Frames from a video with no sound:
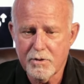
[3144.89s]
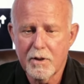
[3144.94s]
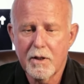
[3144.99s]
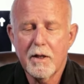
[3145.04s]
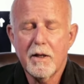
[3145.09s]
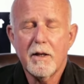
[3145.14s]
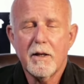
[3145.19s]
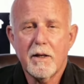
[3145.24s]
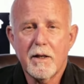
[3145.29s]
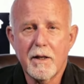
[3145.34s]

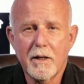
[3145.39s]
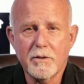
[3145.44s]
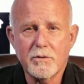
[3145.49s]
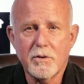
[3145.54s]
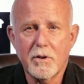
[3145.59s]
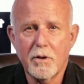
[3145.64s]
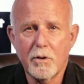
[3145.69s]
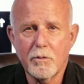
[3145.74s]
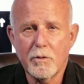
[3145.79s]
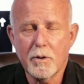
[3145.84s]
It has
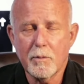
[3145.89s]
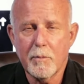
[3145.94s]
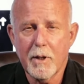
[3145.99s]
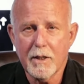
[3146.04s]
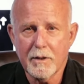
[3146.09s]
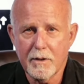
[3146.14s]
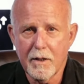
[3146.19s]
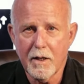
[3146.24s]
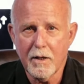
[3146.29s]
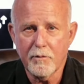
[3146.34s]
to do with the
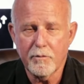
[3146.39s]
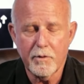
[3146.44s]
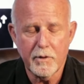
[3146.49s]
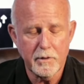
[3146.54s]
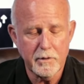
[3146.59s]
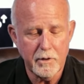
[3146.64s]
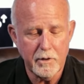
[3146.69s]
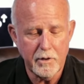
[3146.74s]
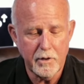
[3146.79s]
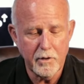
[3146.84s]
magnetic
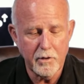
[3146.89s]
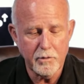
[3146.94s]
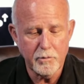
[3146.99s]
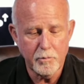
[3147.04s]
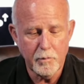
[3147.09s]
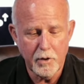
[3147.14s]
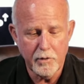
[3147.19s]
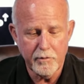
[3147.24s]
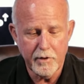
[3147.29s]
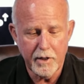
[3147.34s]
field of the earth
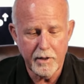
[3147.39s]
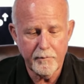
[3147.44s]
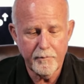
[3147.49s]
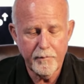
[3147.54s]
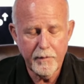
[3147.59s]
moving